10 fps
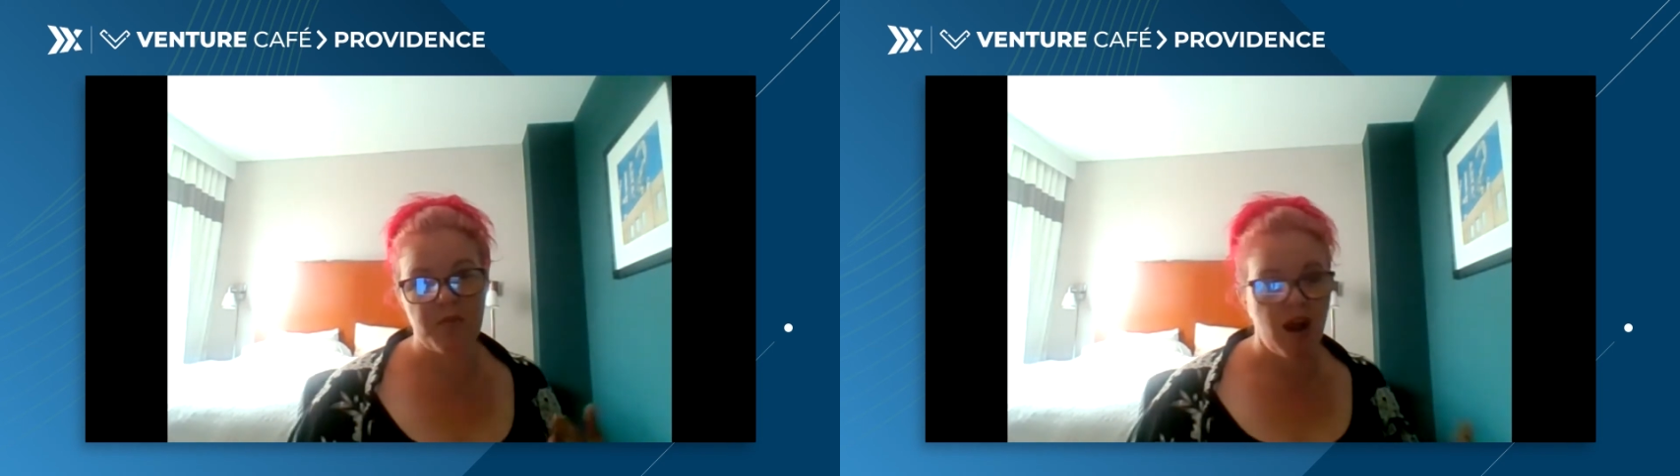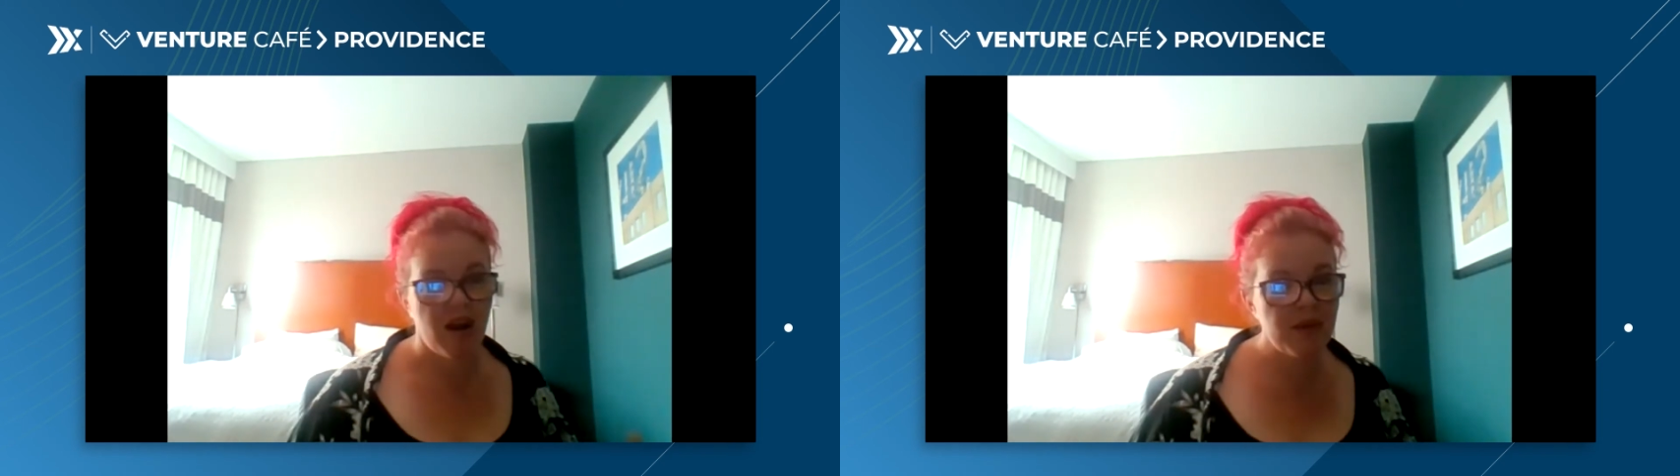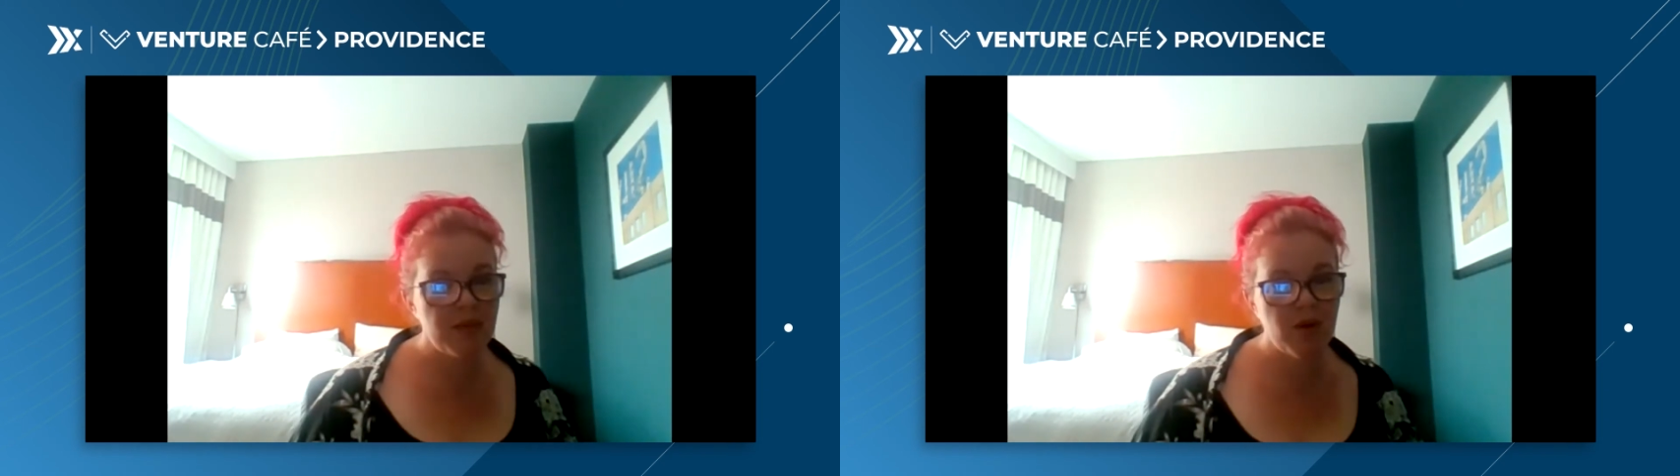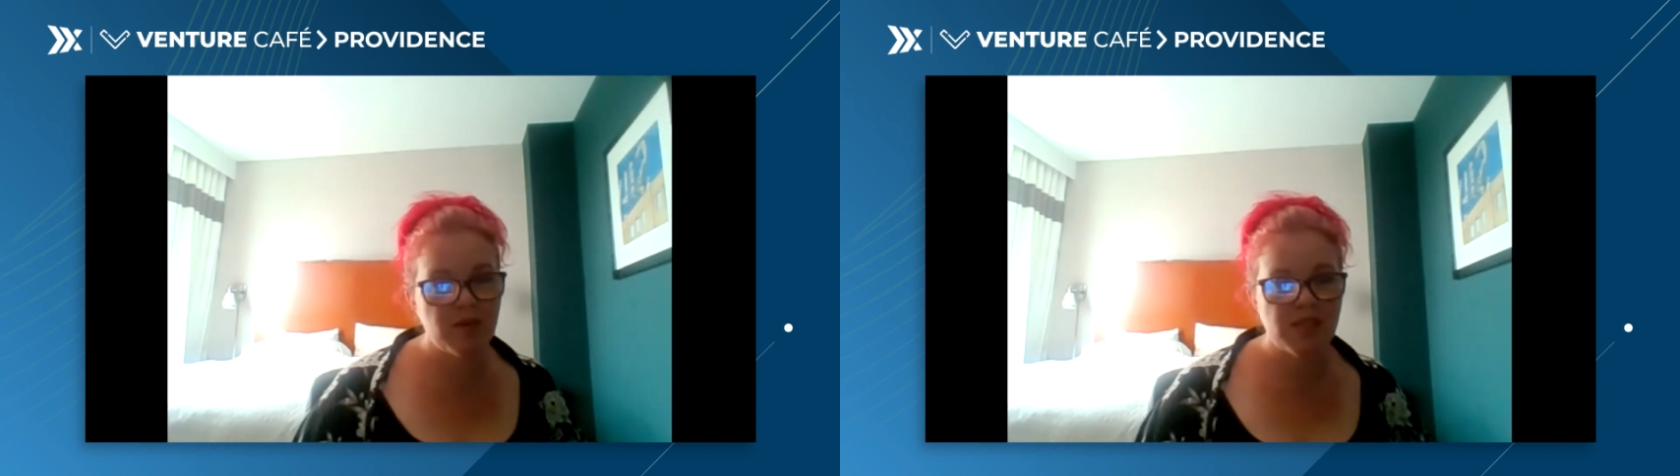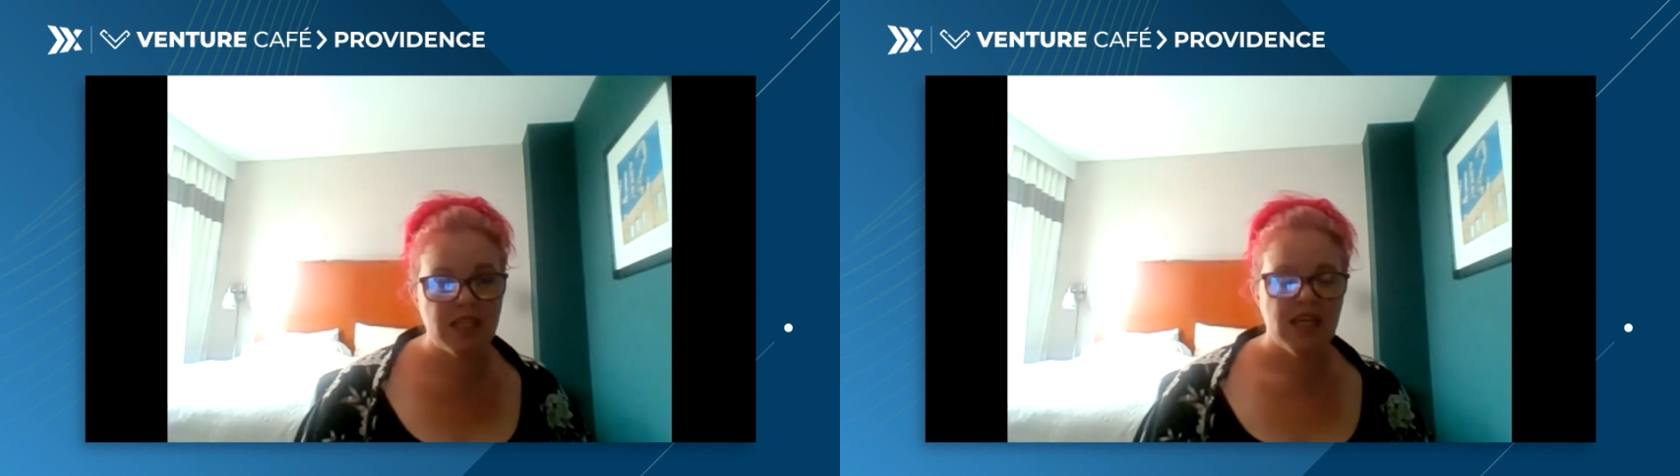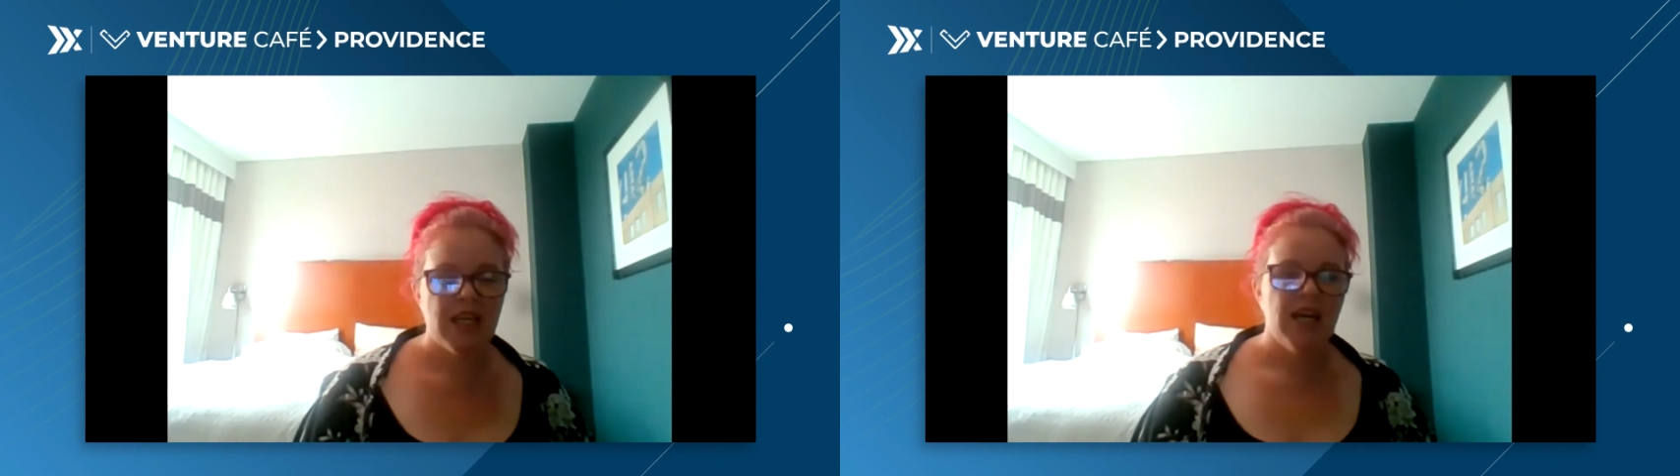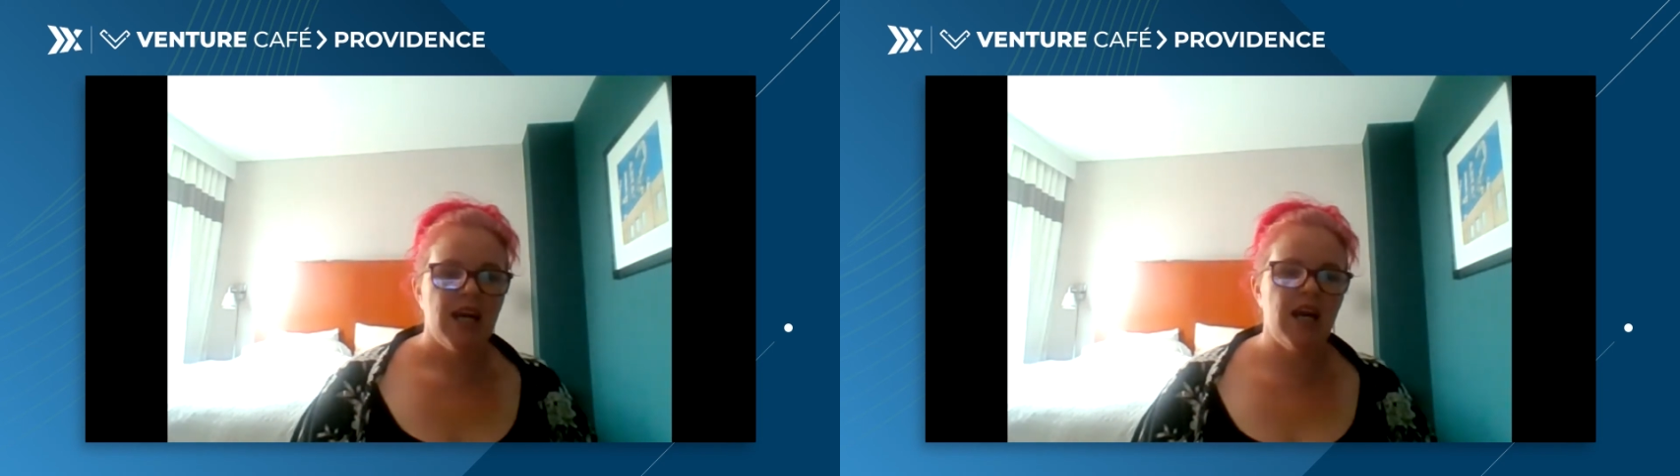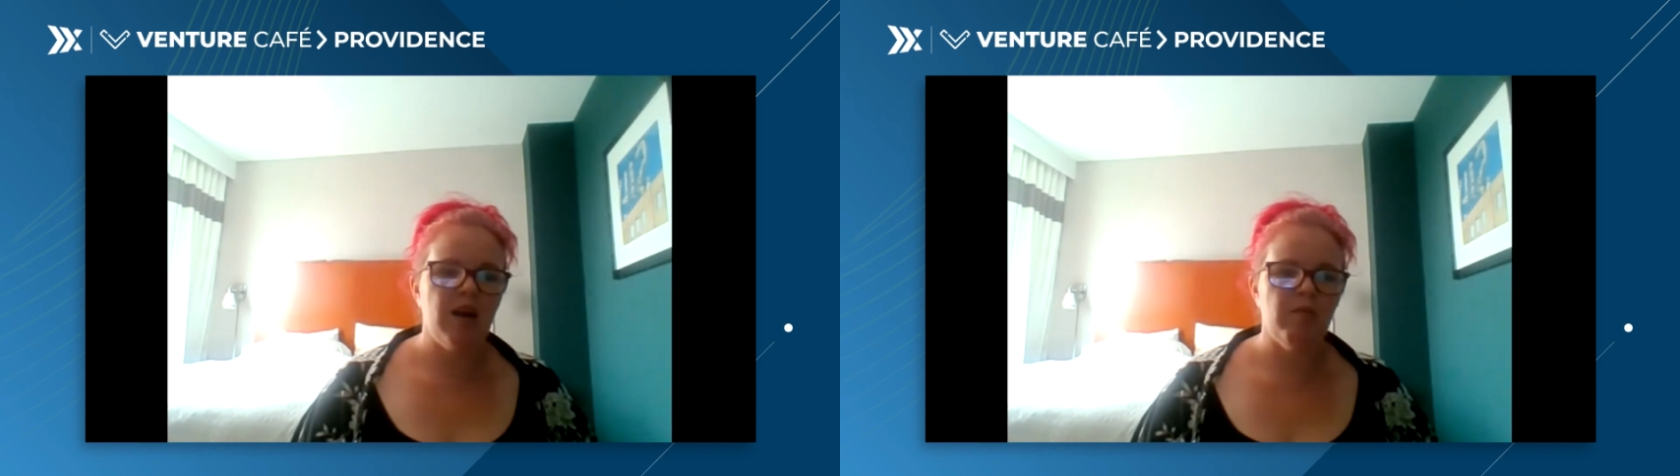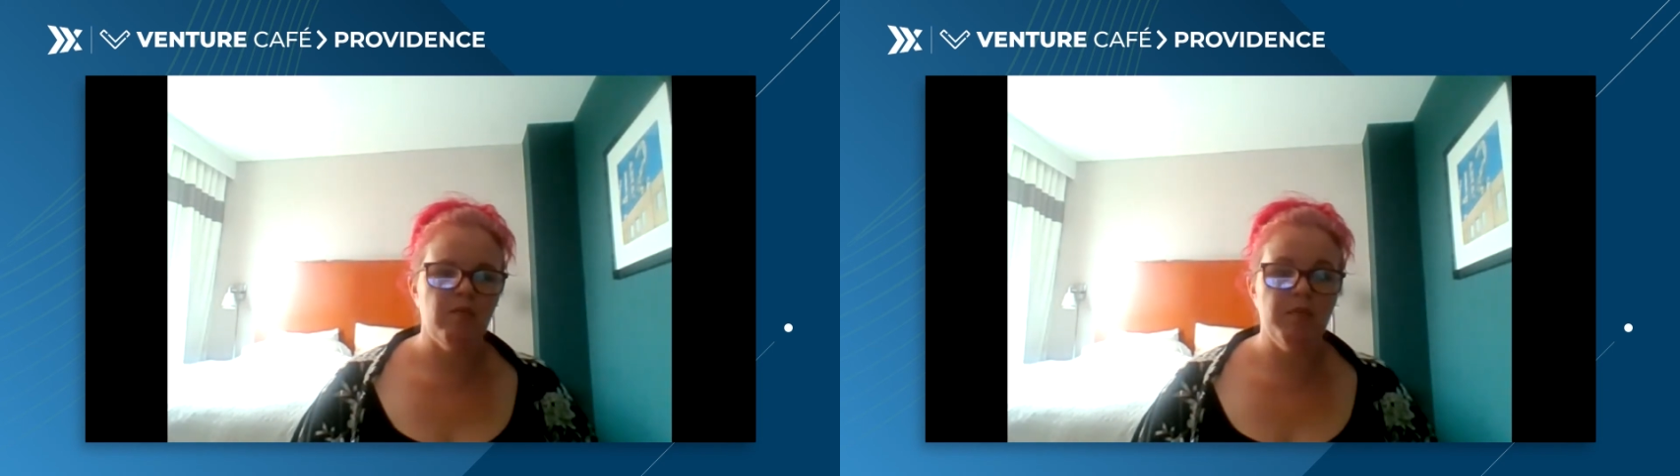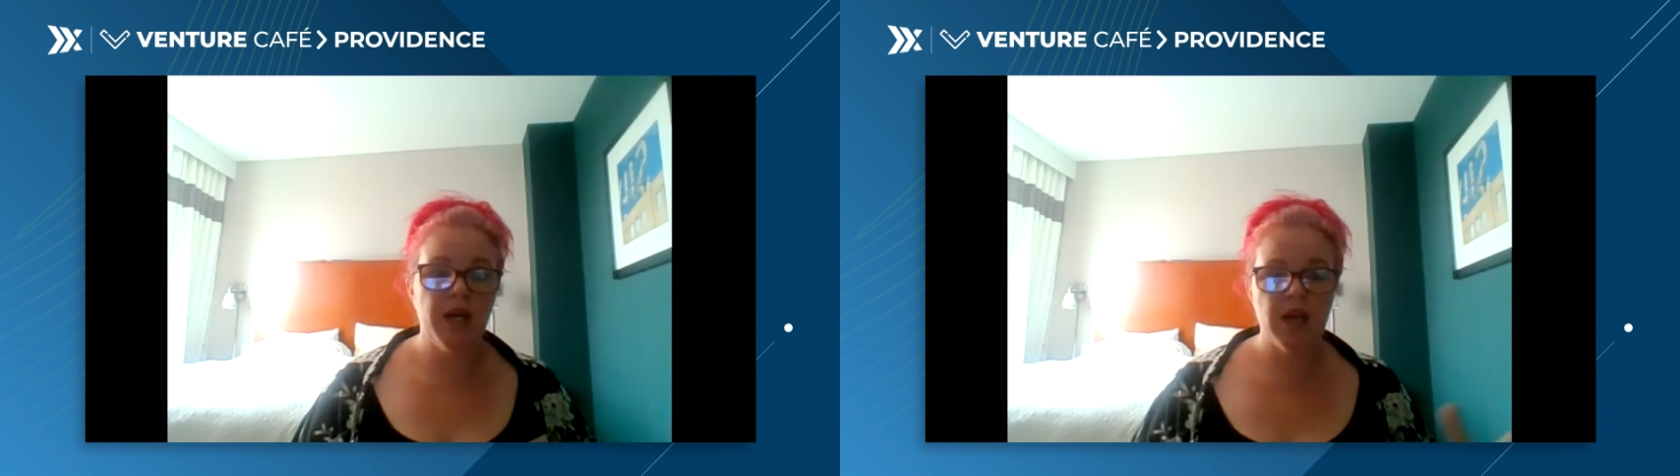profit most.
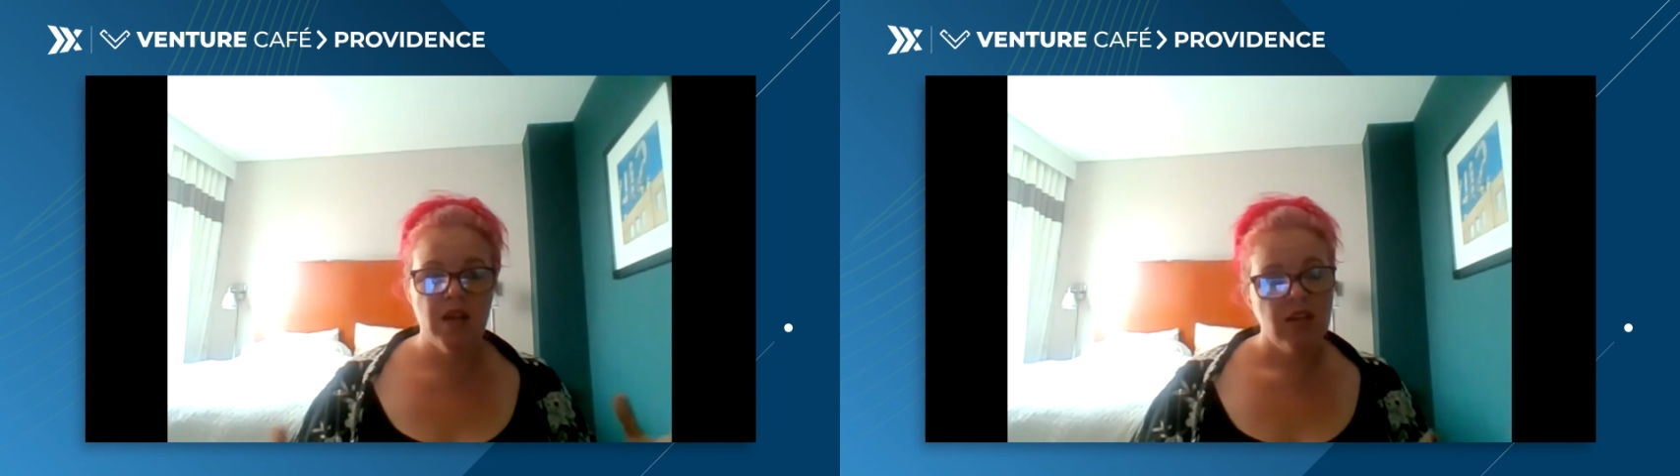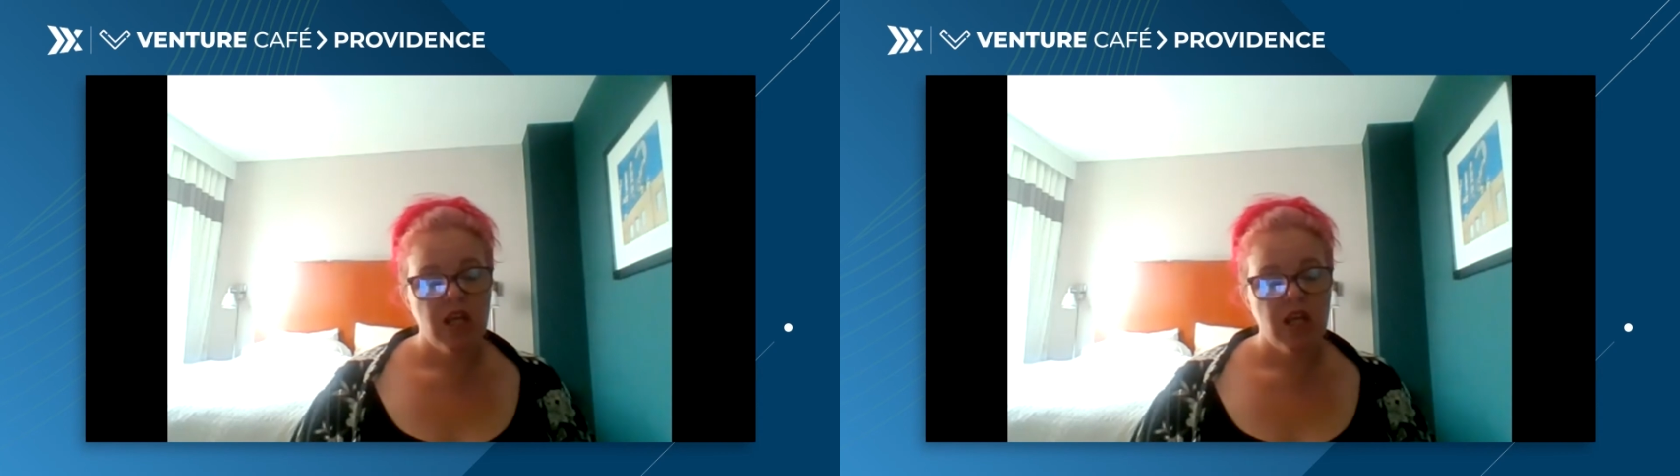But